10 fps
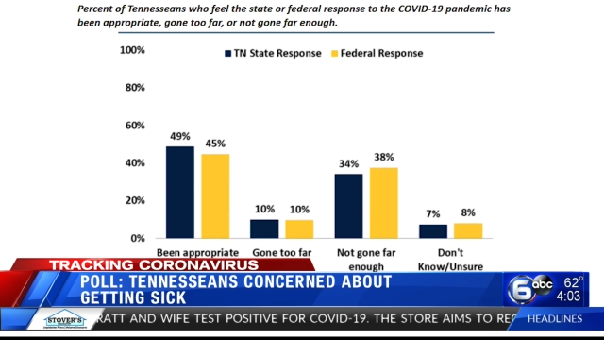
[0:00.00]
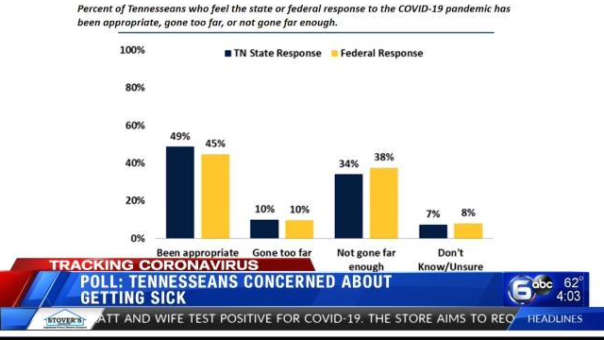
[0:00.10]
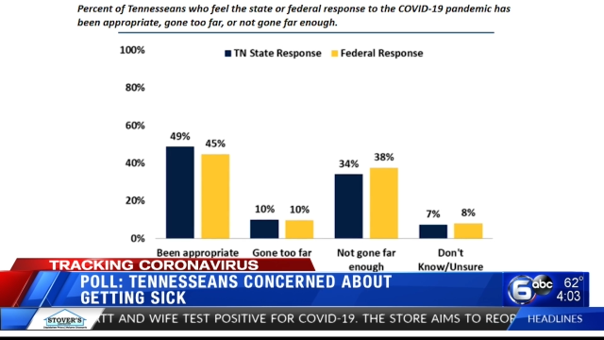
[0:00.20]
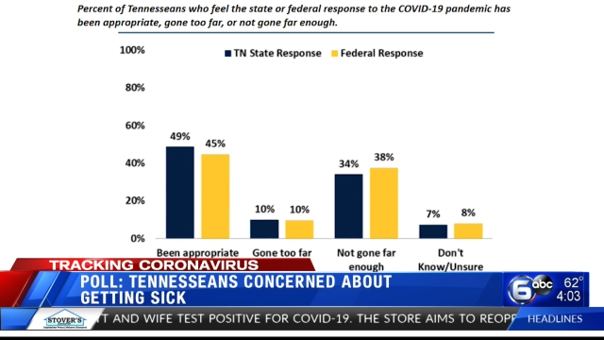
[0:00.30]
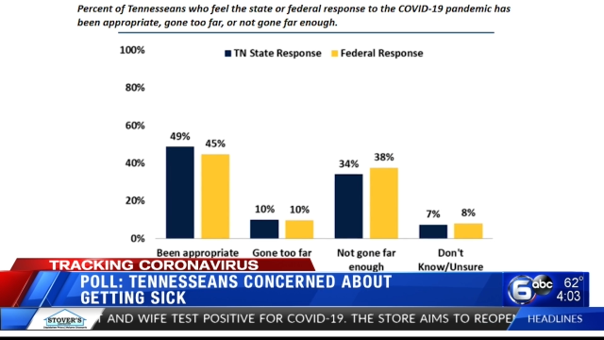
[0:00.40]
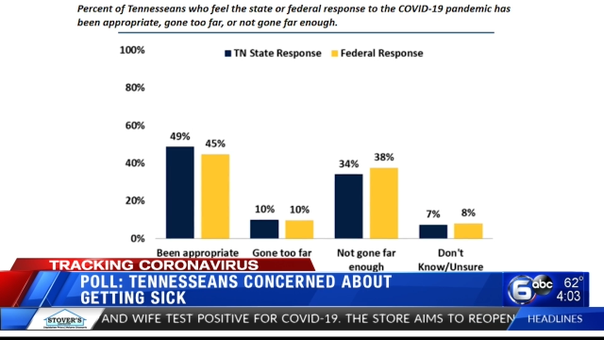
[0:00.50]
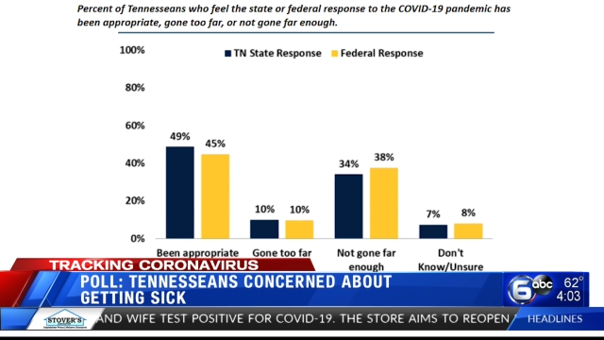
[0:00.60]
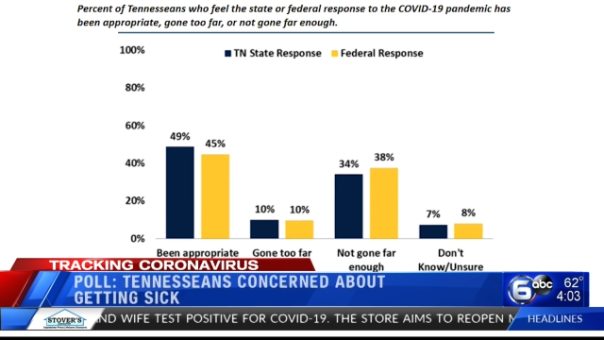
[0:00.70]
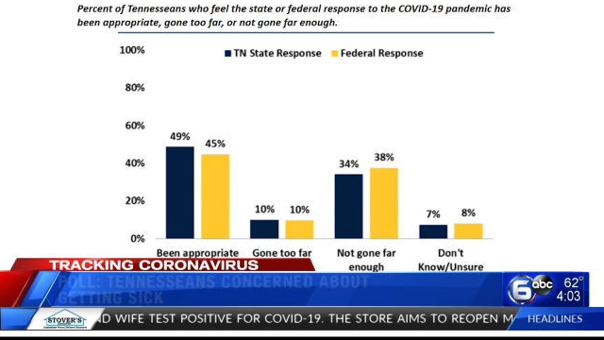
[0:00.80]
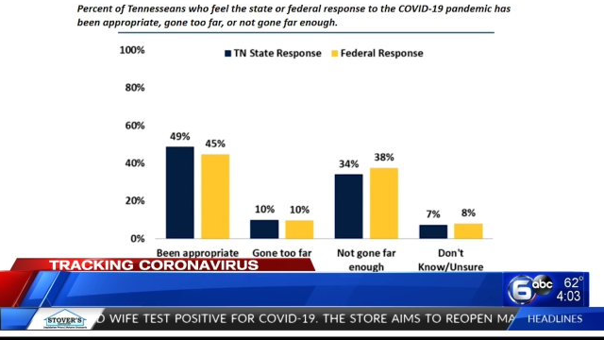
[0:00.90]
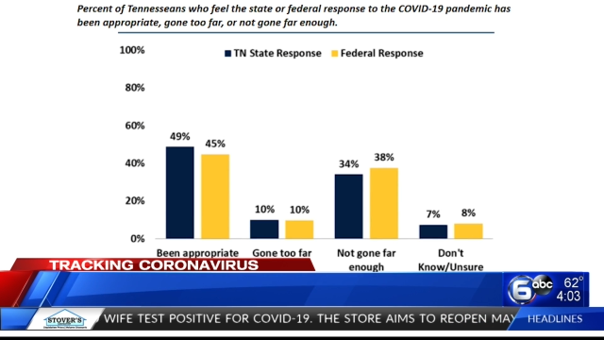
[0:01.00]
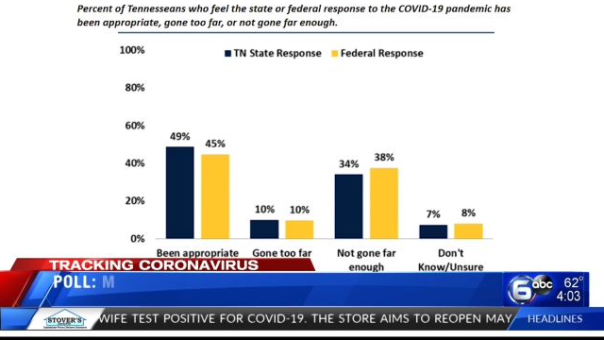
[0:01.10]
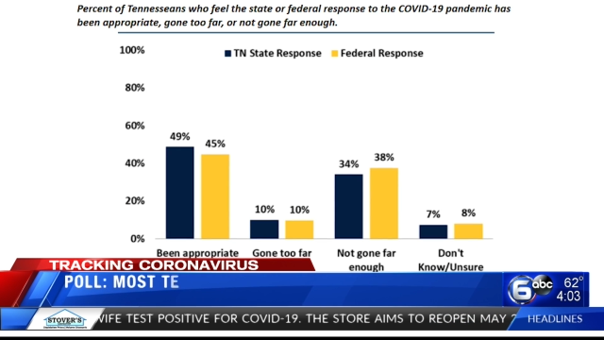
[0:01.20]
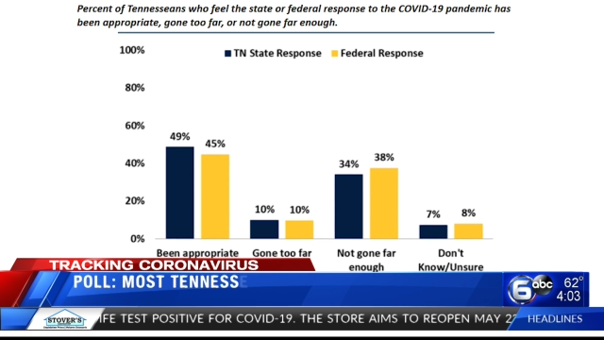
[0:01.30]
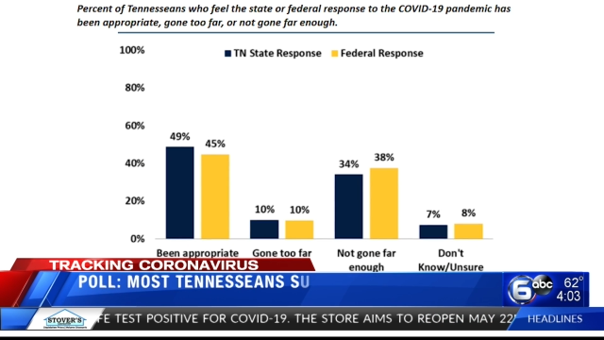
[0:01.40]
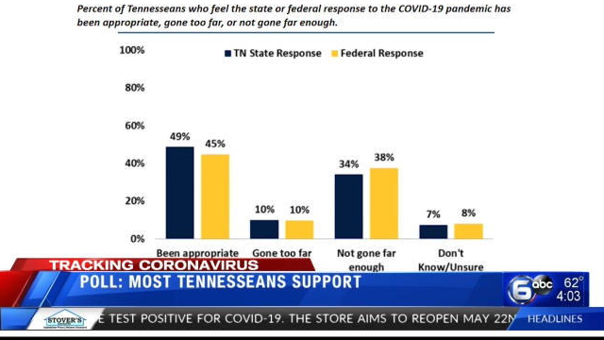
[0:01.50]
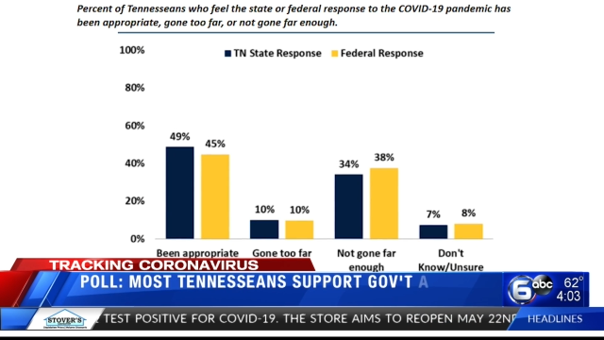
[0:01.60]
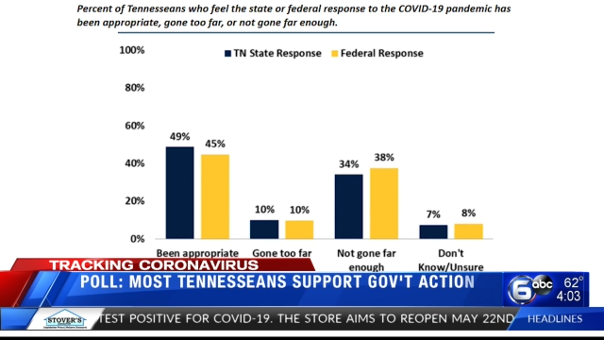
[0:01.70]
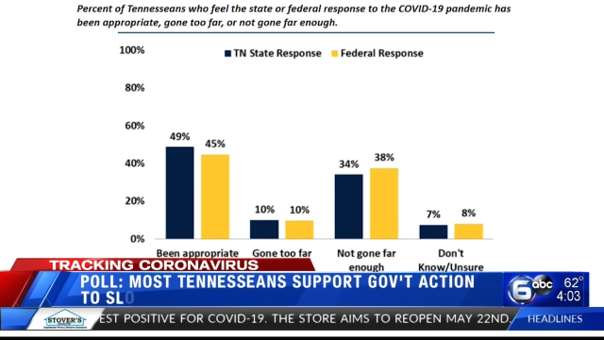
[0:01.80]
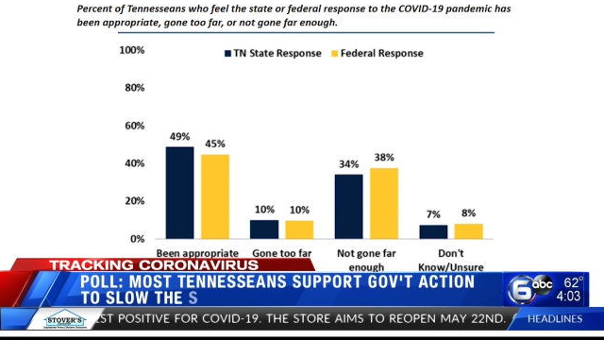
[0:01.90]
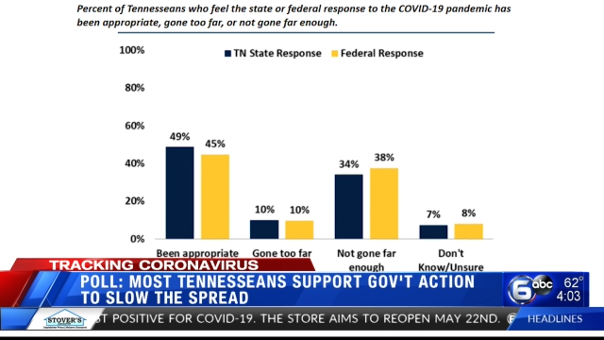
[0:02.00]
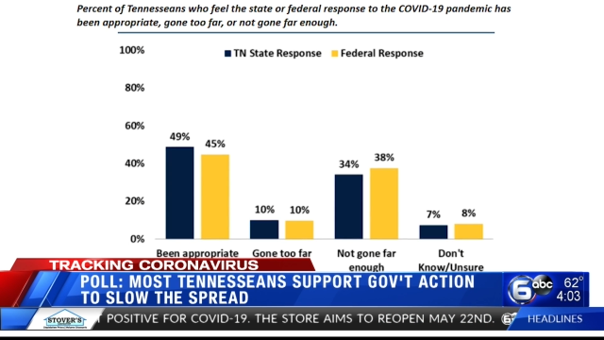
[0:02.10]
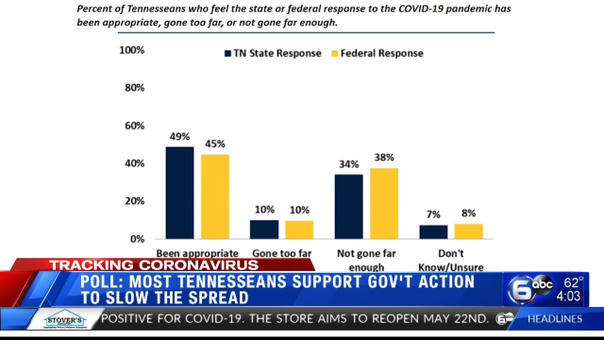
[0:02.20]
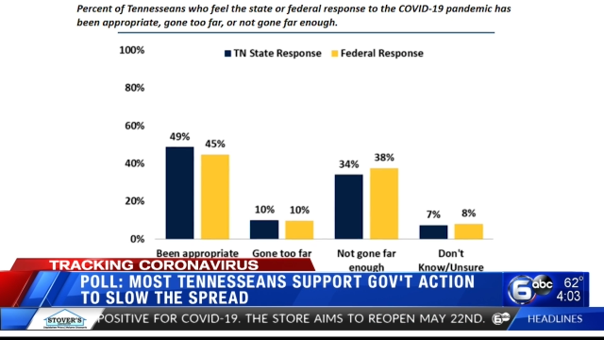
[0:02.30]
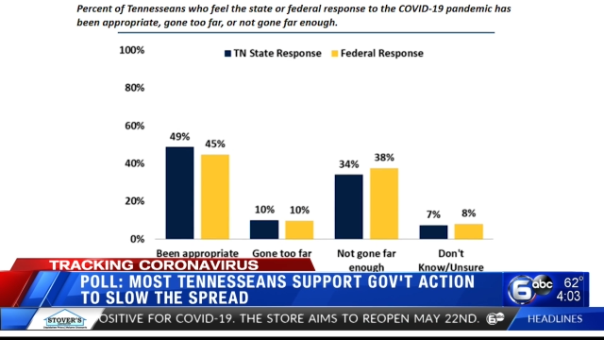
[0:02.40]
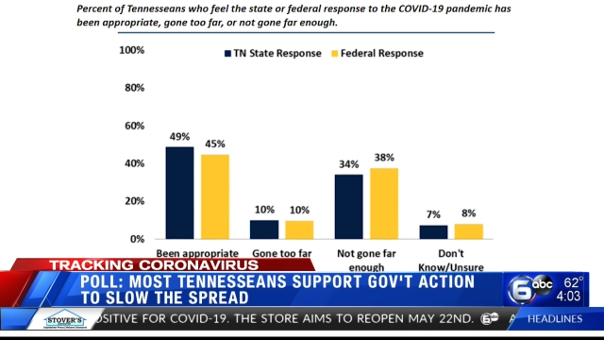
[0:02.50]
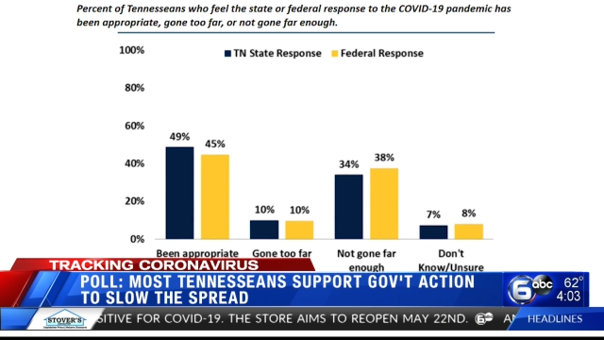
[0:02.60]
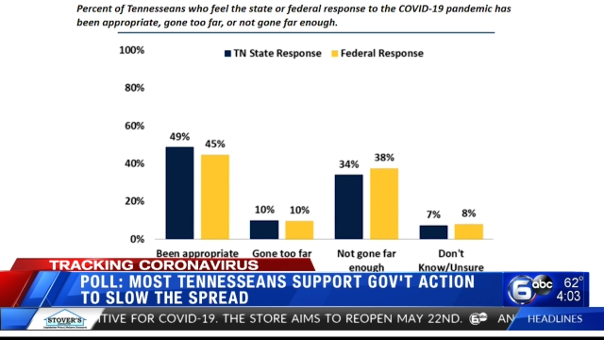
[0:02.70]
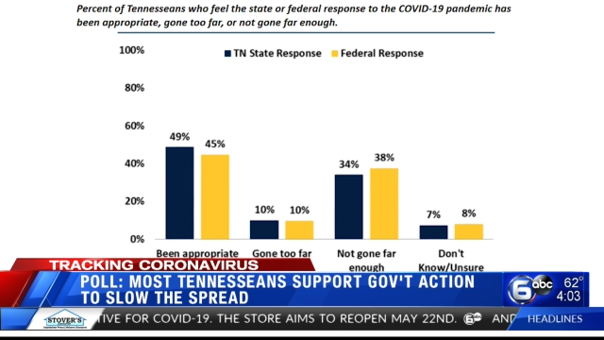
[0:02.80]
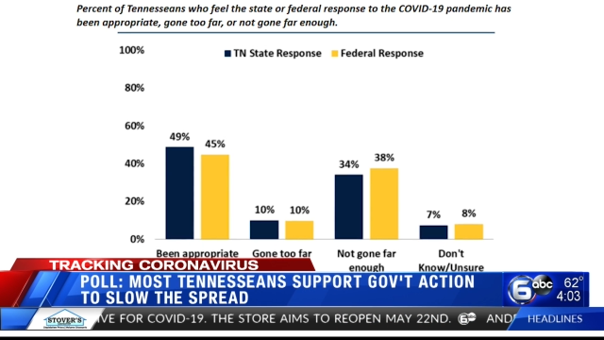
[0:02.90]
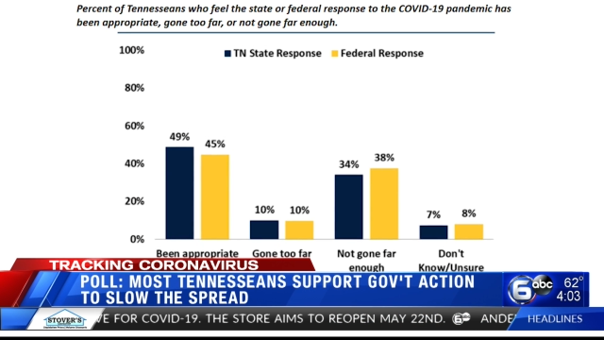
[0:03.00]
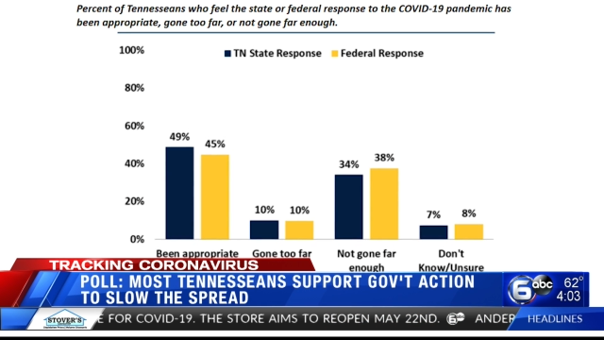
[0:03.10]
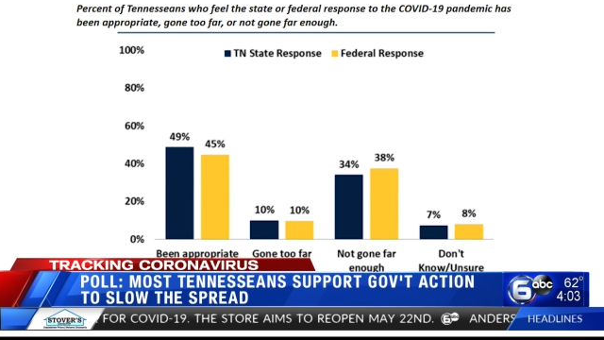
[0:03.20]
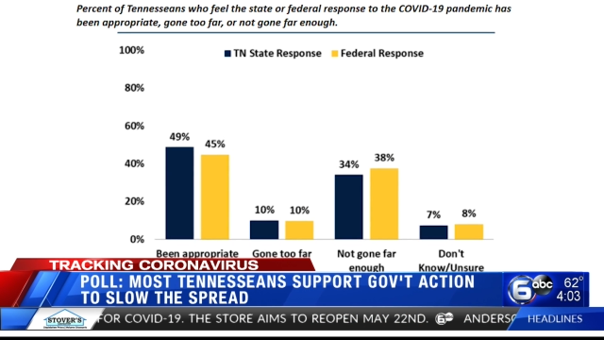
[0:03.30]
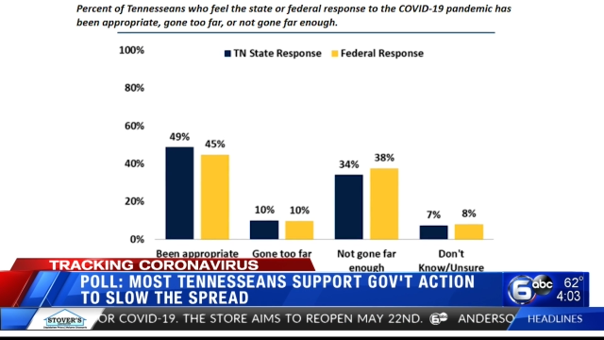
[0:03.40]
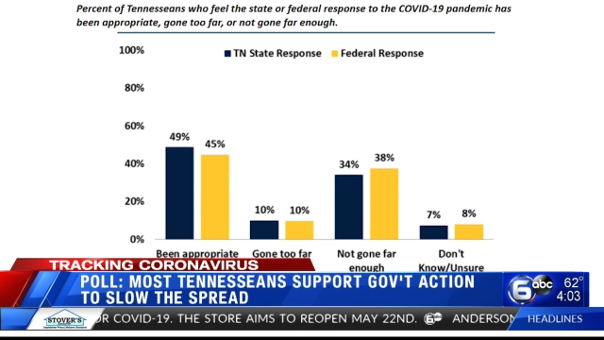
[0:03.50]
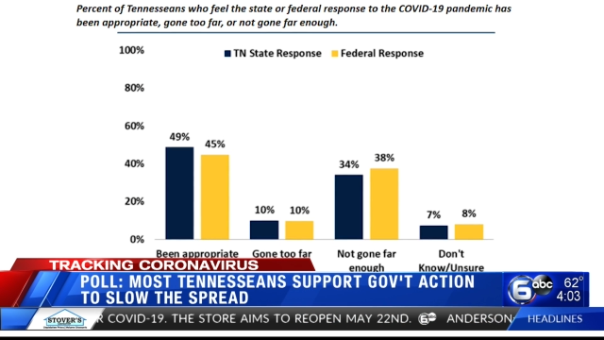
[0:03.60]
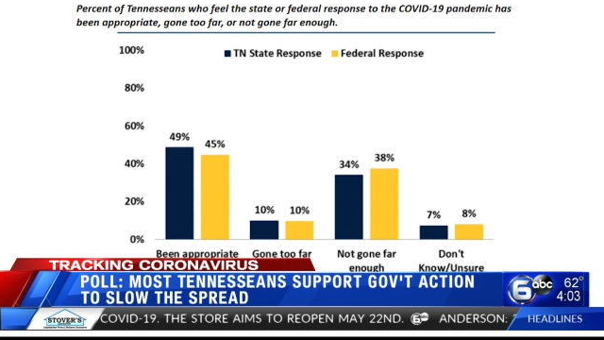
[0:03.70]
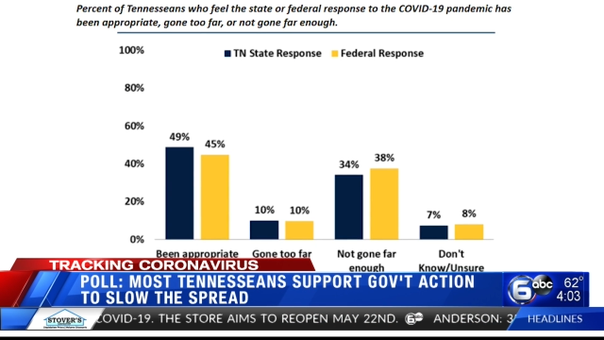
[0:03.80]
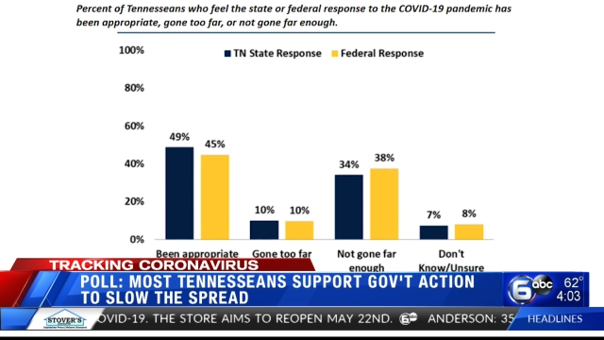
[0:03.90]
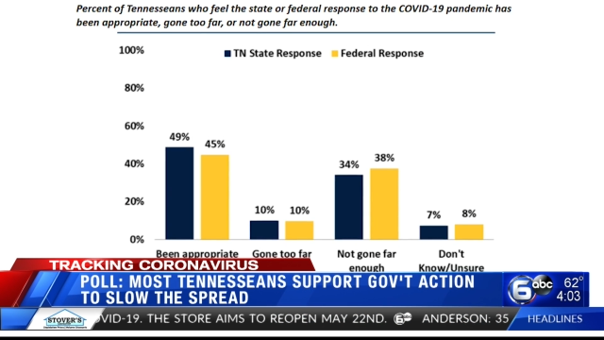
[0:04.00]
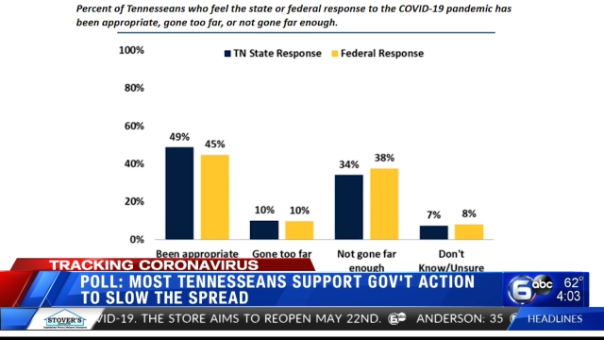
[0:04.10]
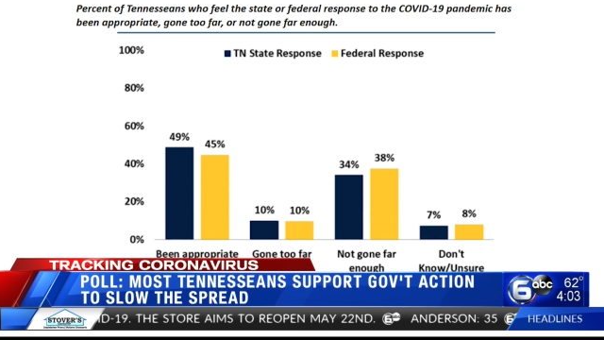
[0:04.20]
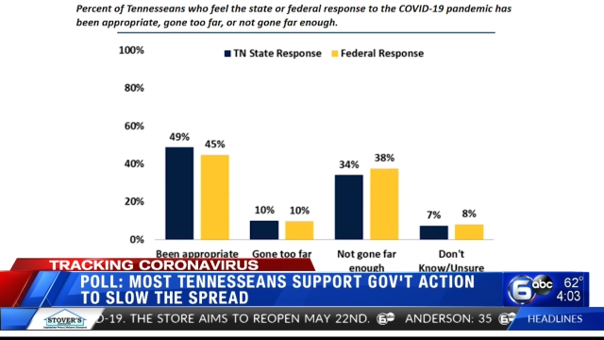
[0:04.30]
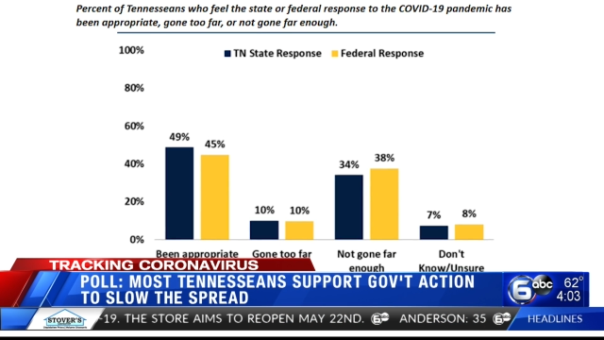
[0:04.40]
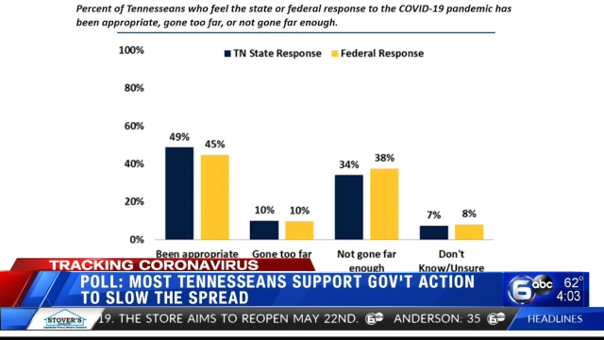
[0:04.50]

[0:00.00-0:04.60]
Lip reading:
No face is visible, so there are no lips to read.